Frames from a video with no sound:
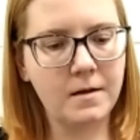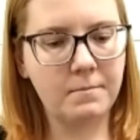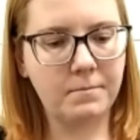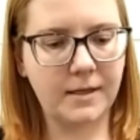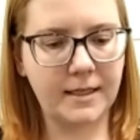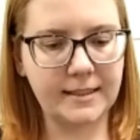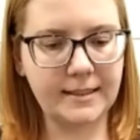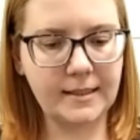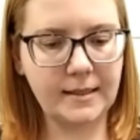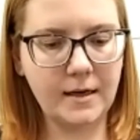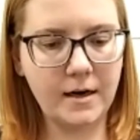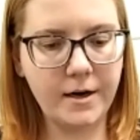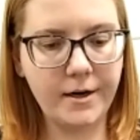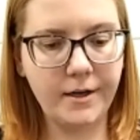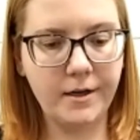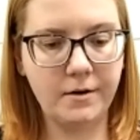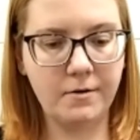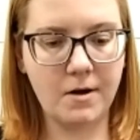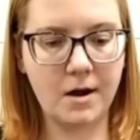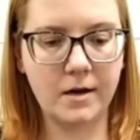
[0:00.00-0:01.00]
Blessed are
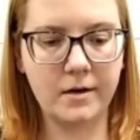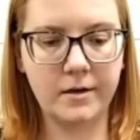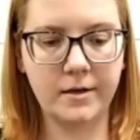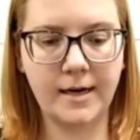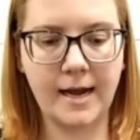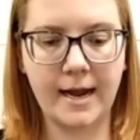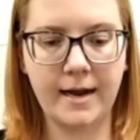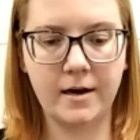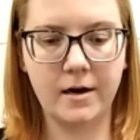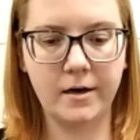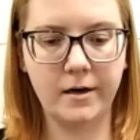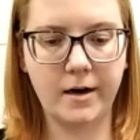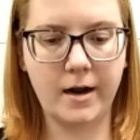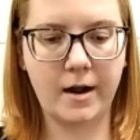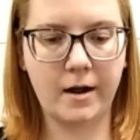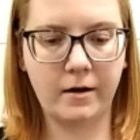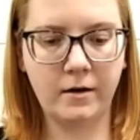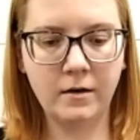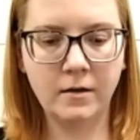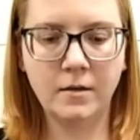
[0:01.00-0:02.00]
you, Adonai, our
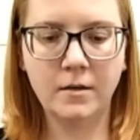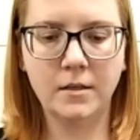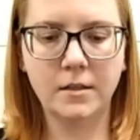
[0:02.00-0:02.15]
God,